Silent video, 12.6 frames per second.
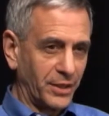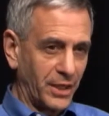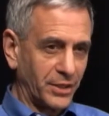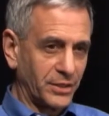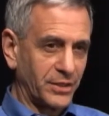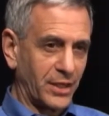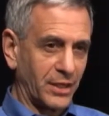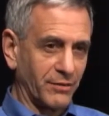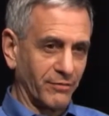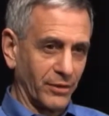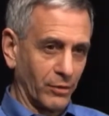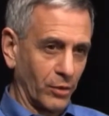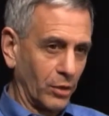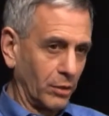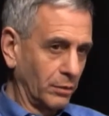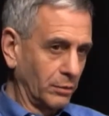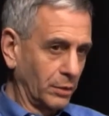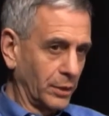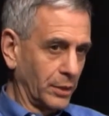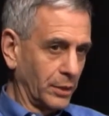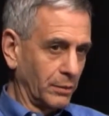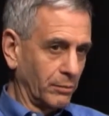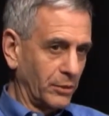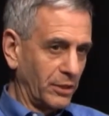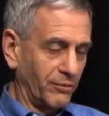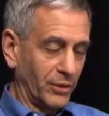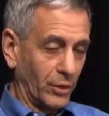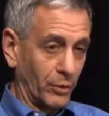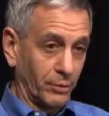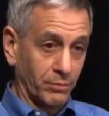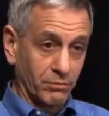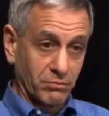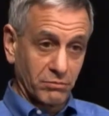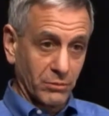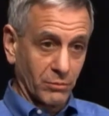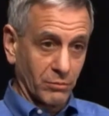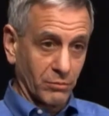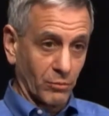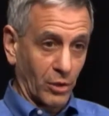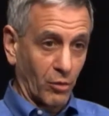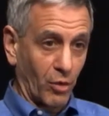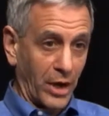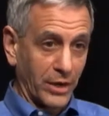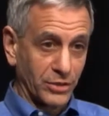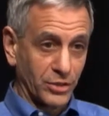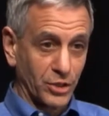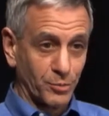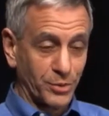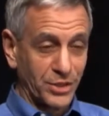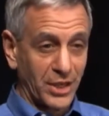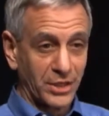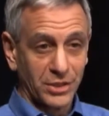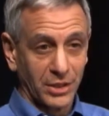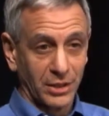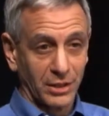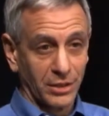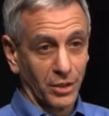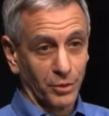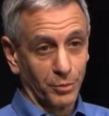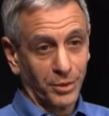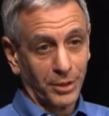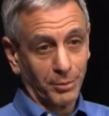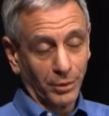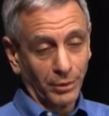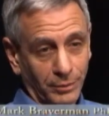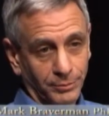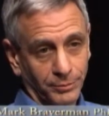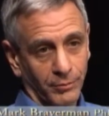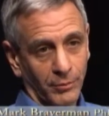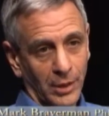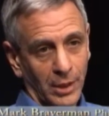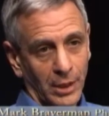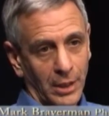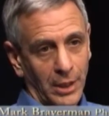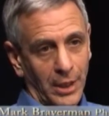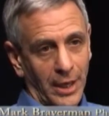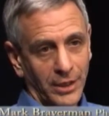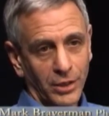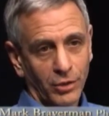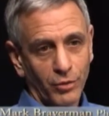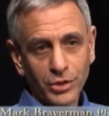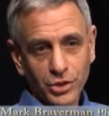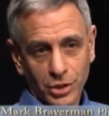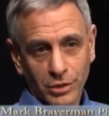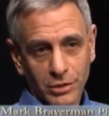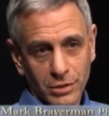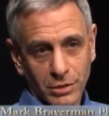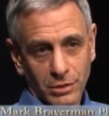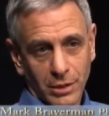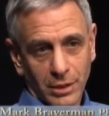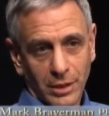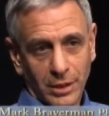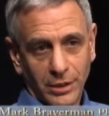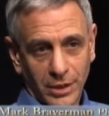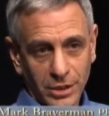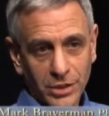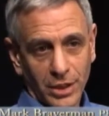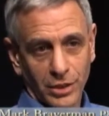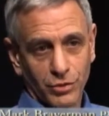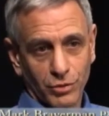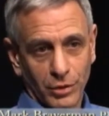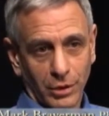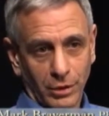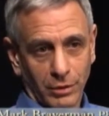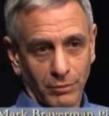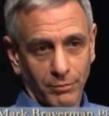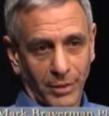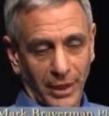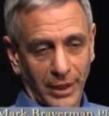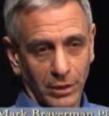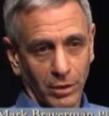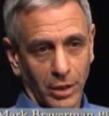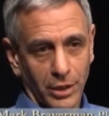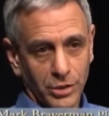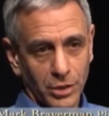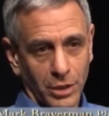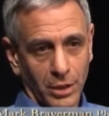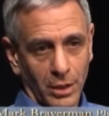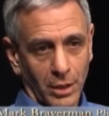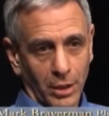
they need a state of their own, even though it requires dispossessing another people. And the Christians in this country, by and large,